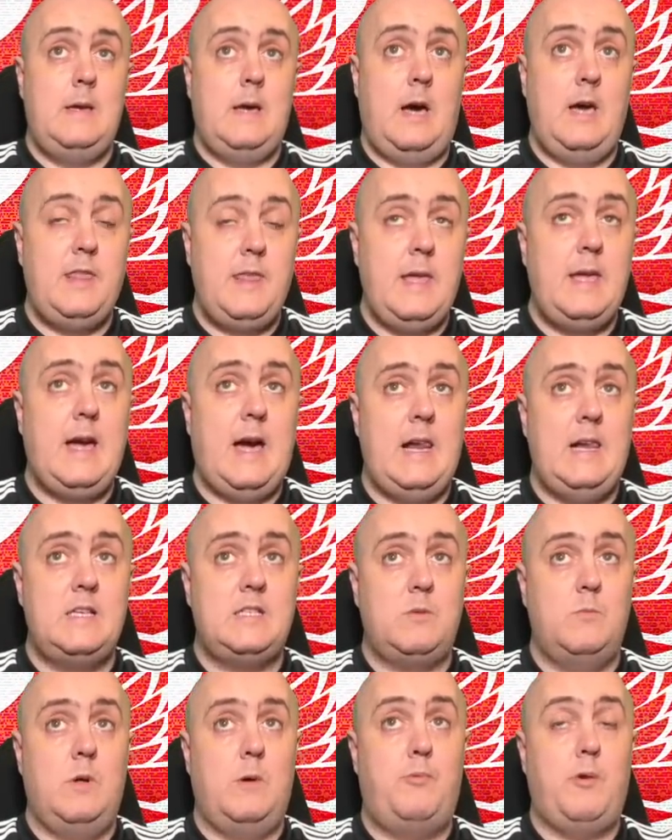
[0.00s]
I think
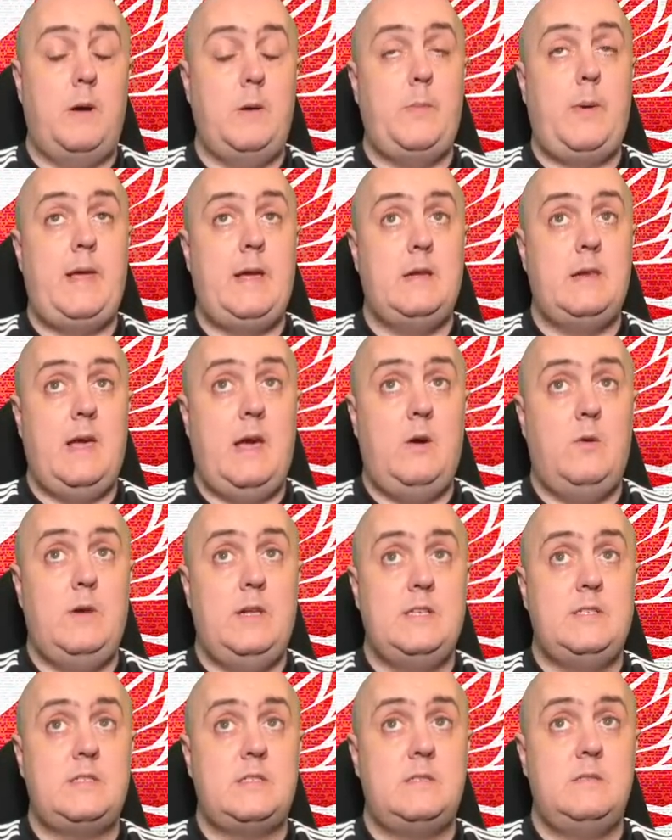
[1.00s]
Alisson will probably go down
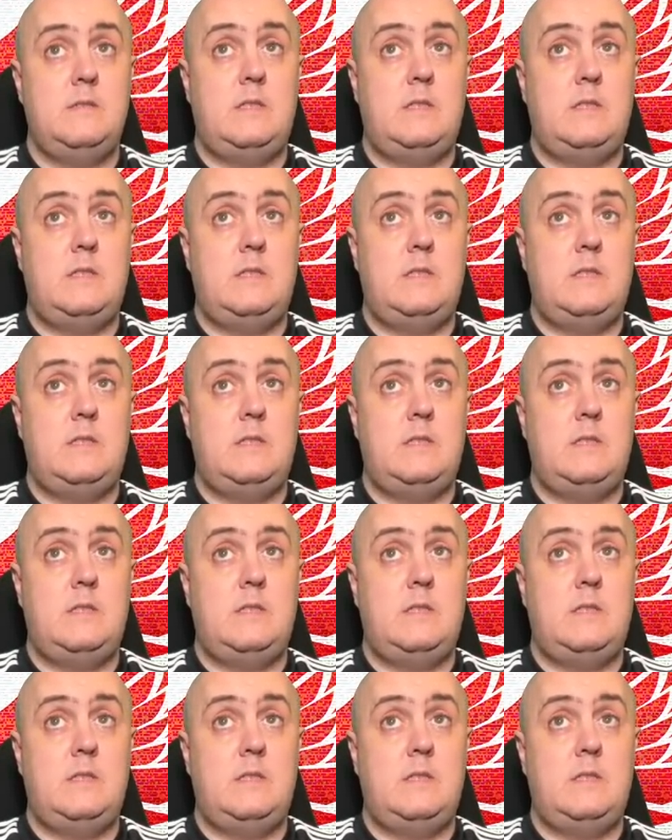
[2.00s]
as